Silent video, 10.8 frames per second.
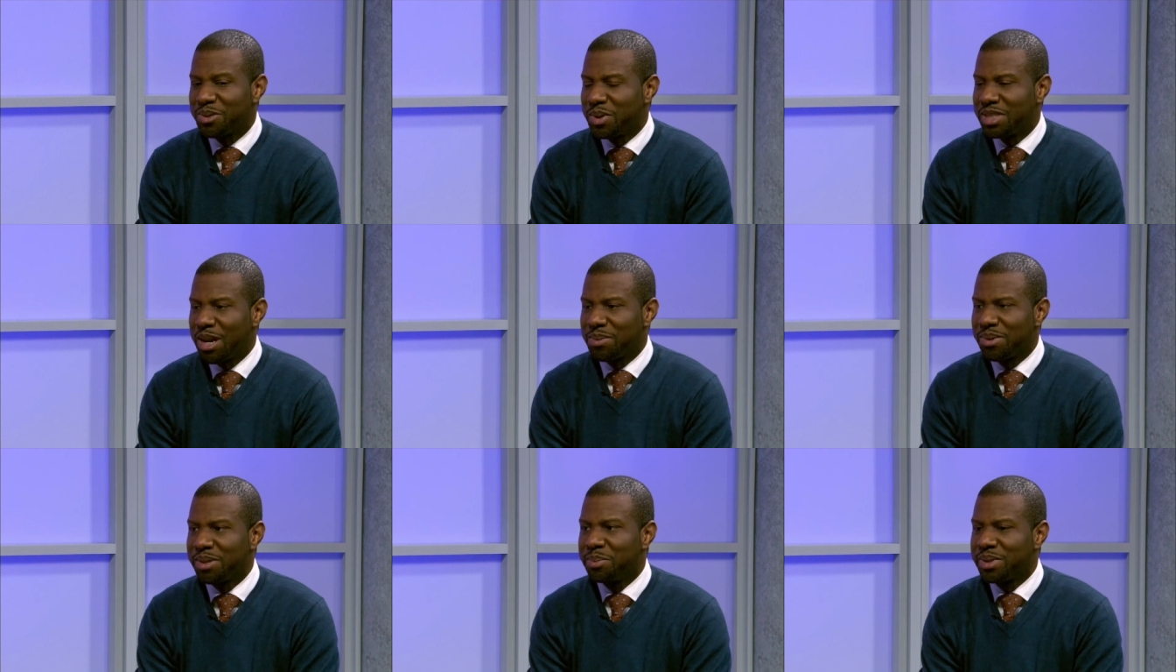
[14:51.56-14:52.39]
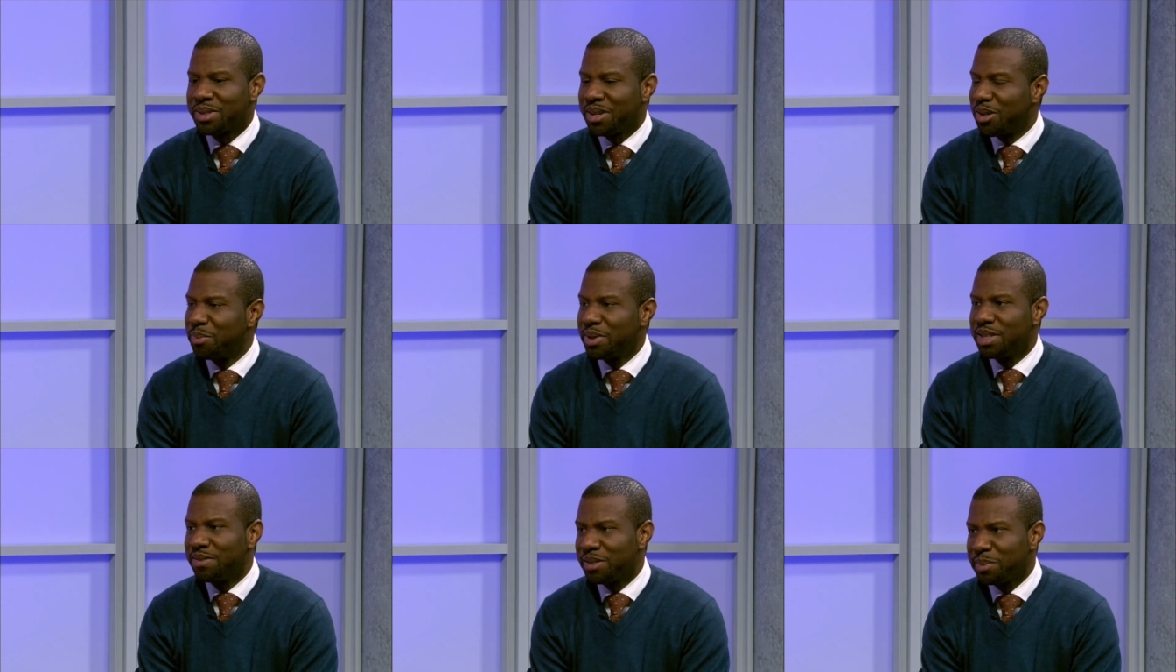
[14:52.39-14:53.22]
there's one chapter in the book called
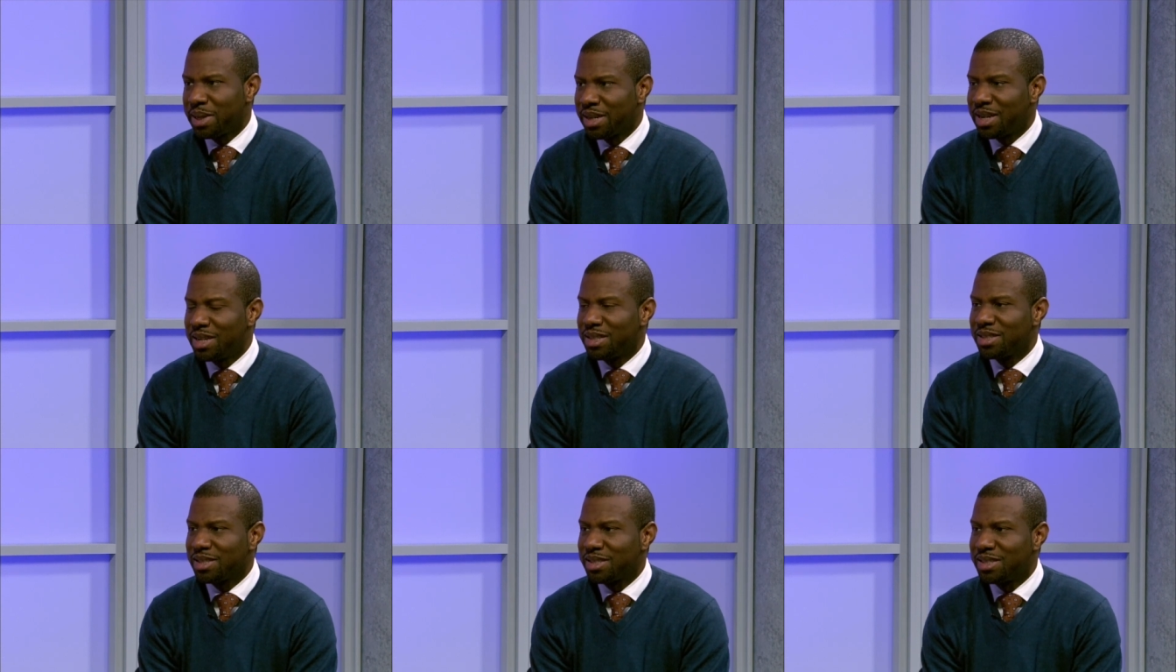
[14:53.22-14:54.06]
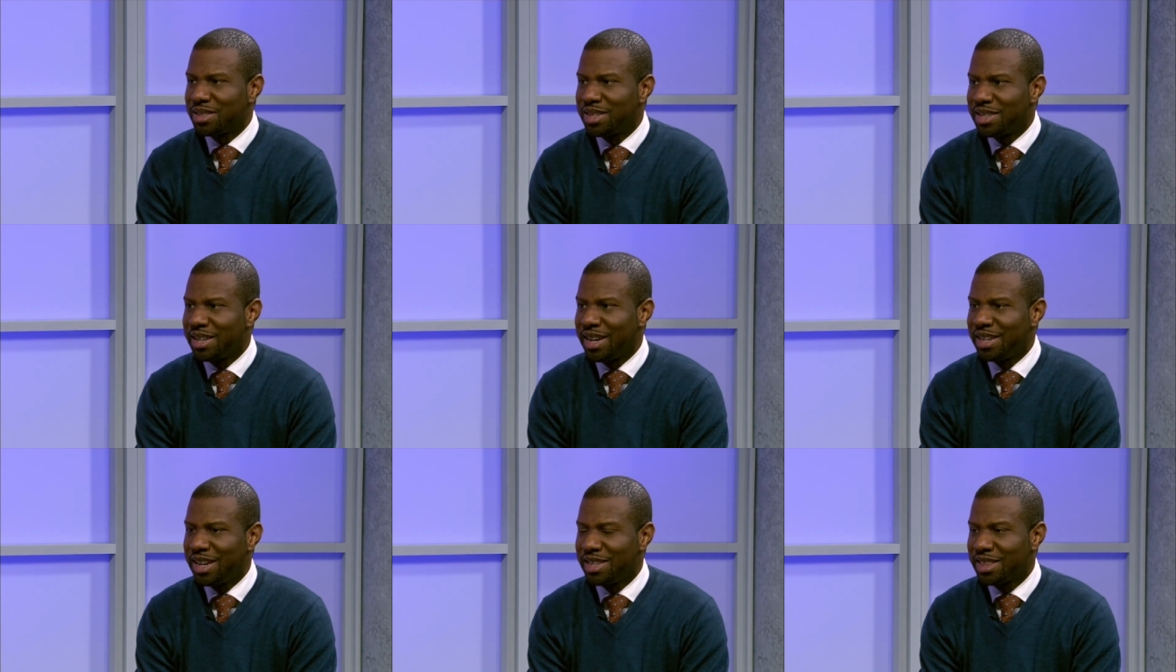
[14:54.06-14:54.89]
Believing in Black Colleges. Uh, yeah.
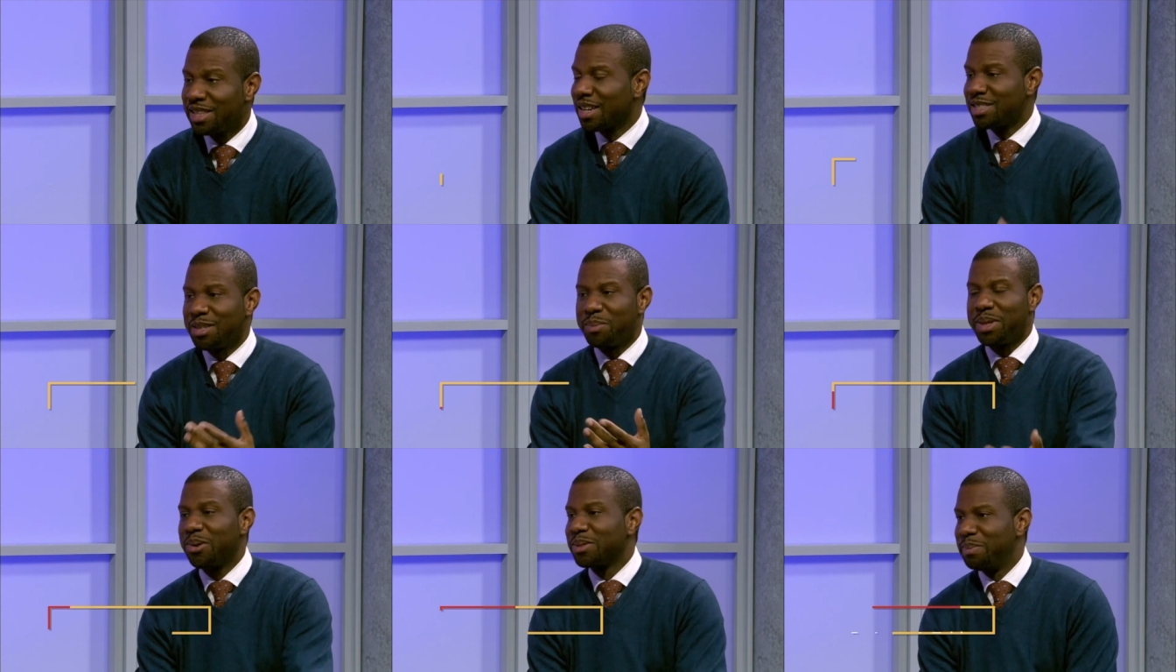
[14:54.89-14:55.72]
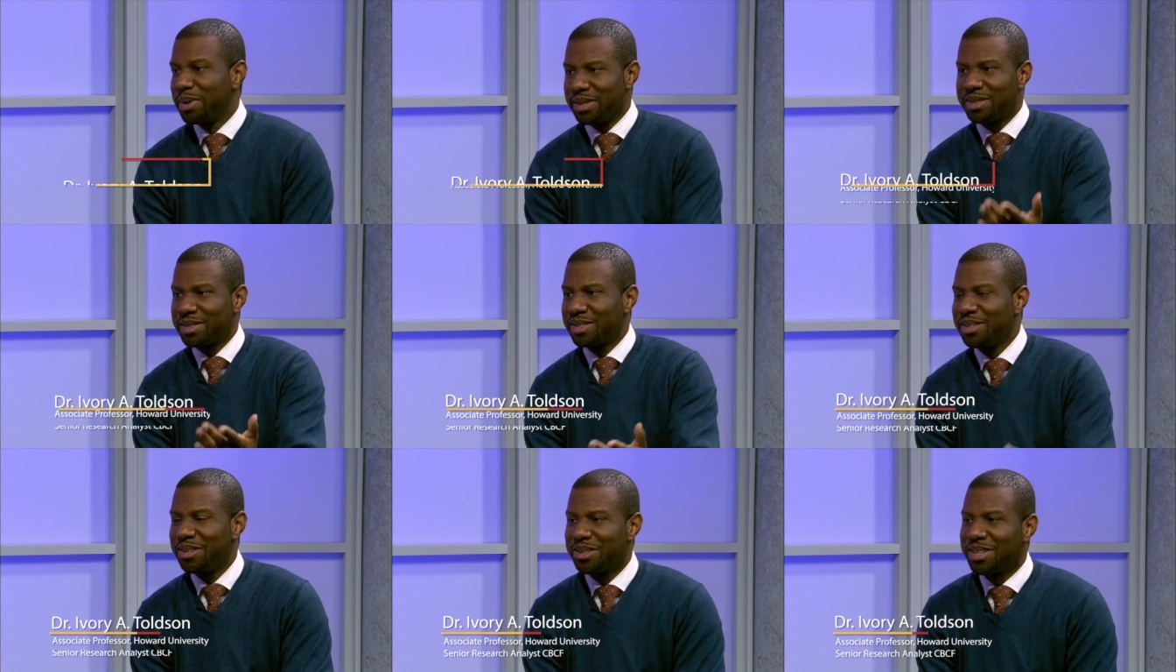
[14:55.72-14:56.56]
And, and, I look at some of those myths,
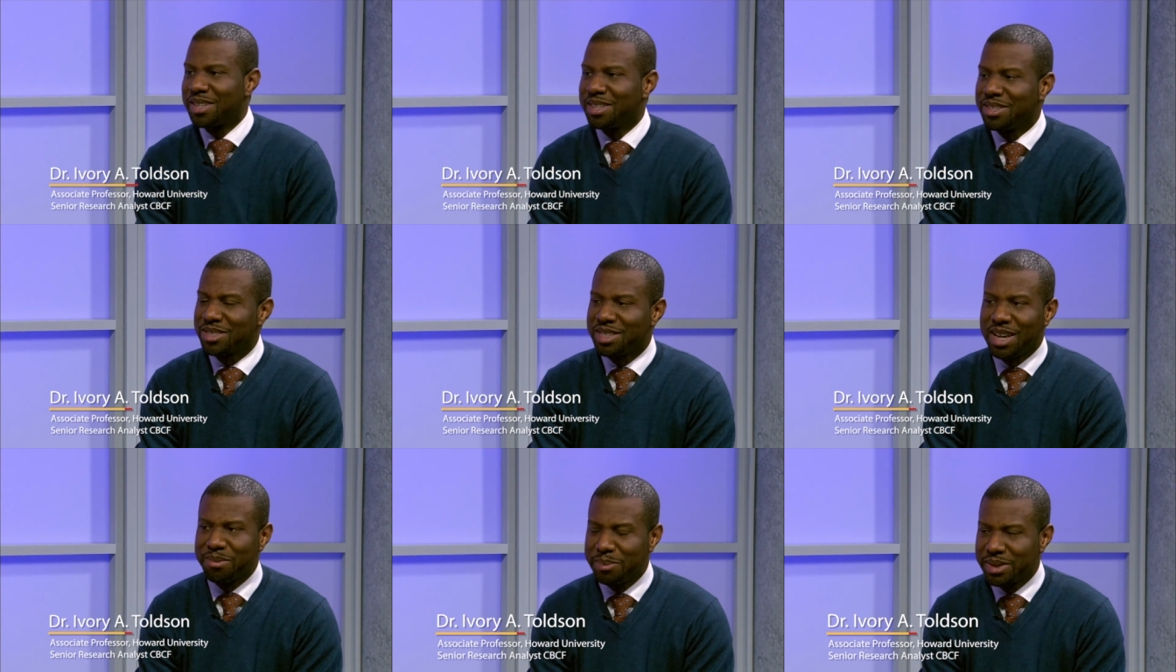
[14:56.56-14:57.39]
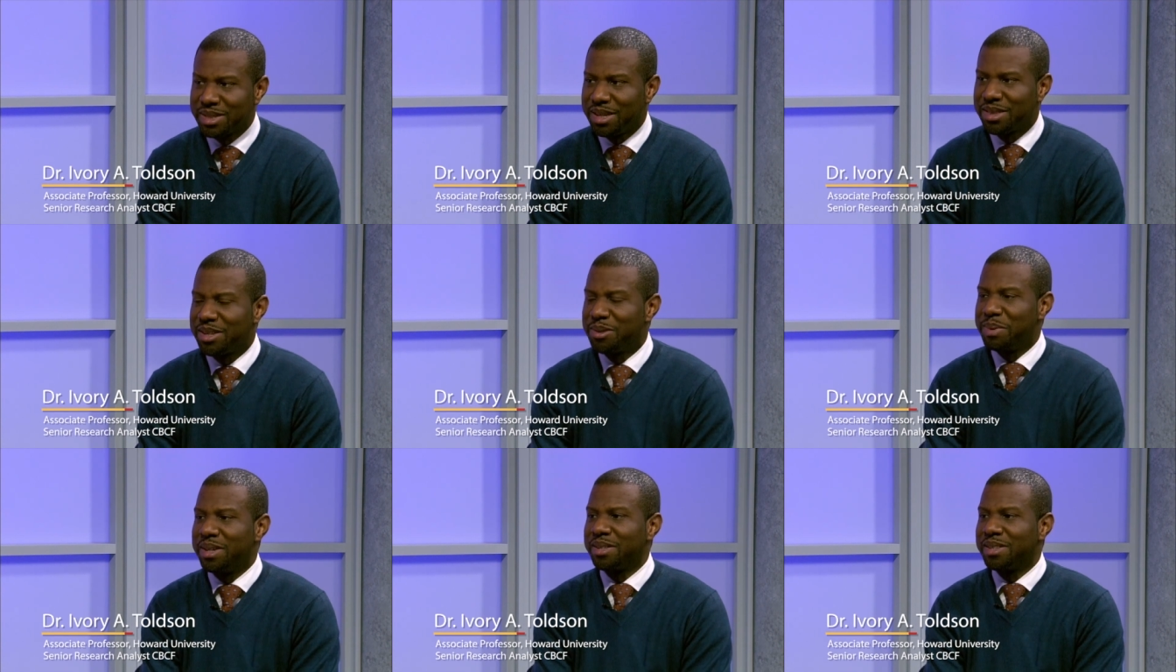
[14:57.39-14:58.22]
you know, because there's a lot of myths out there
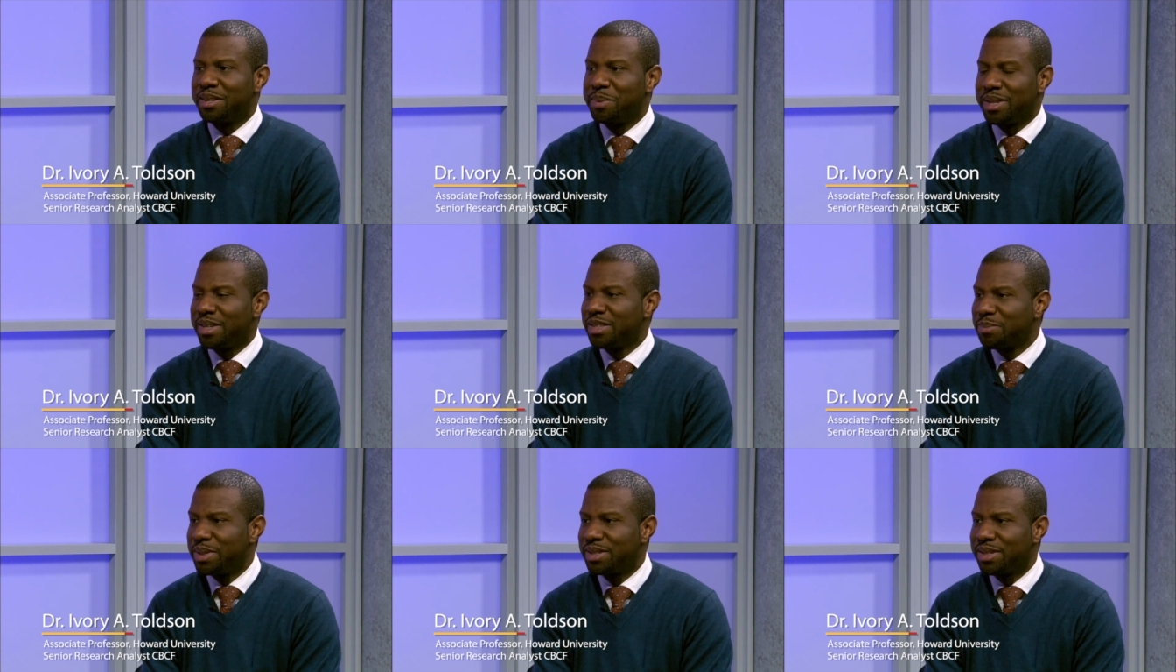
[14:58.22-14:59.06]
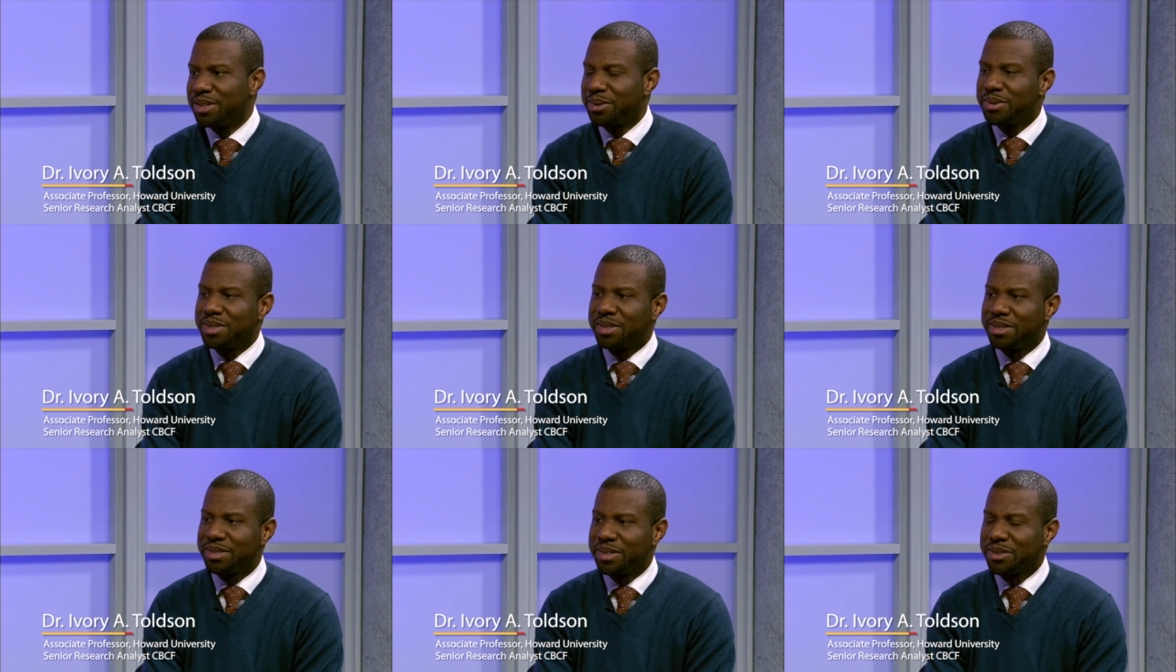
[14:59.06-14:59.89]
about about HBCUs.
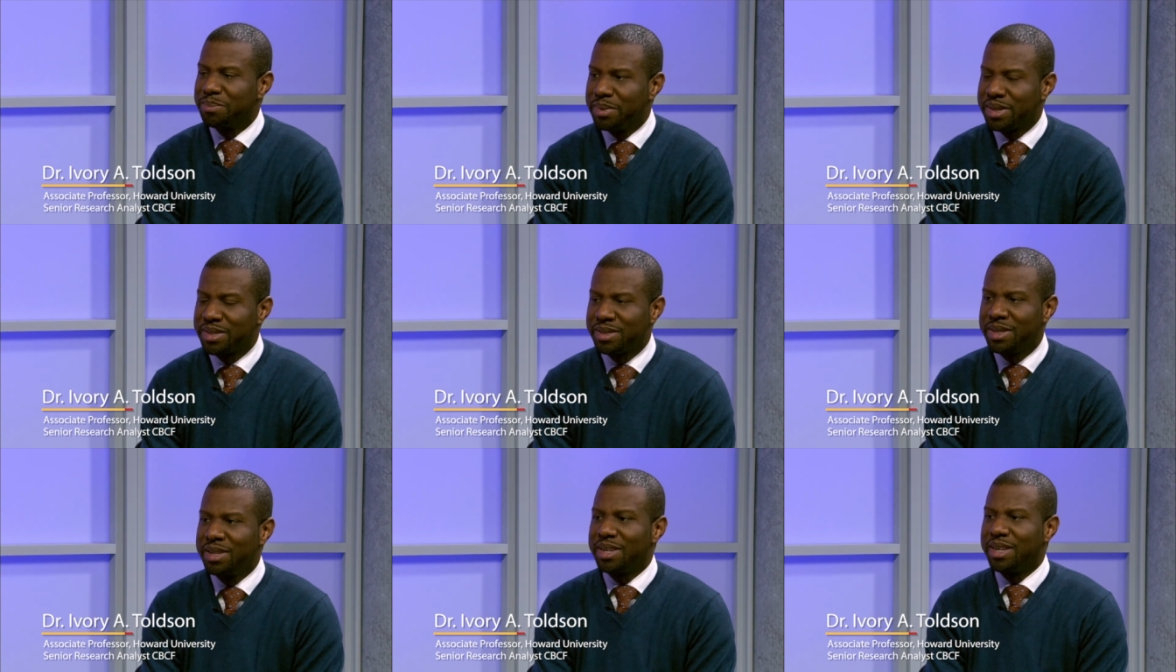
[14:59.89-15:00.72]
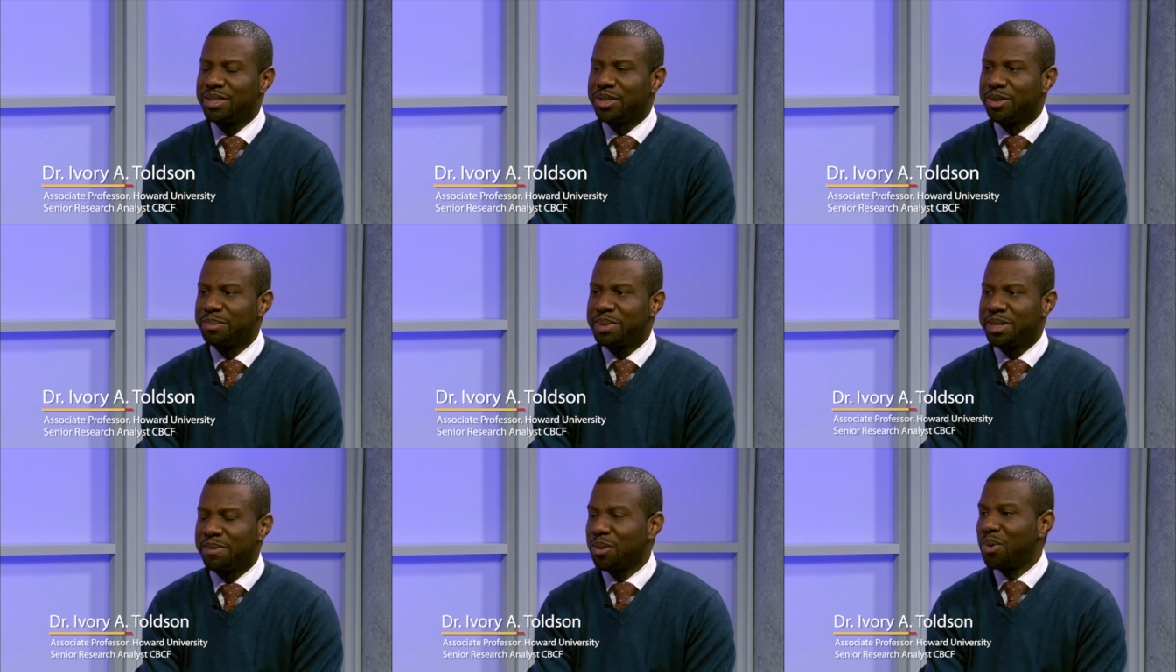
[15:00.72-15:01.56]
There, there's myths in terms
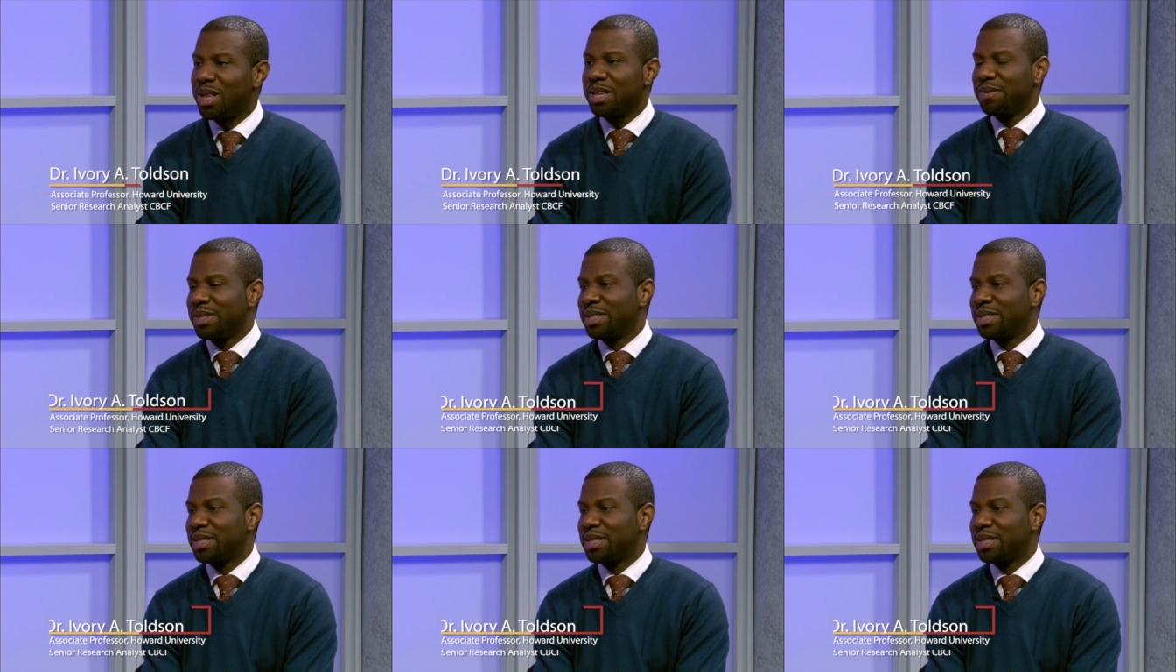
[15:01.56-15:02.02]
of the quality of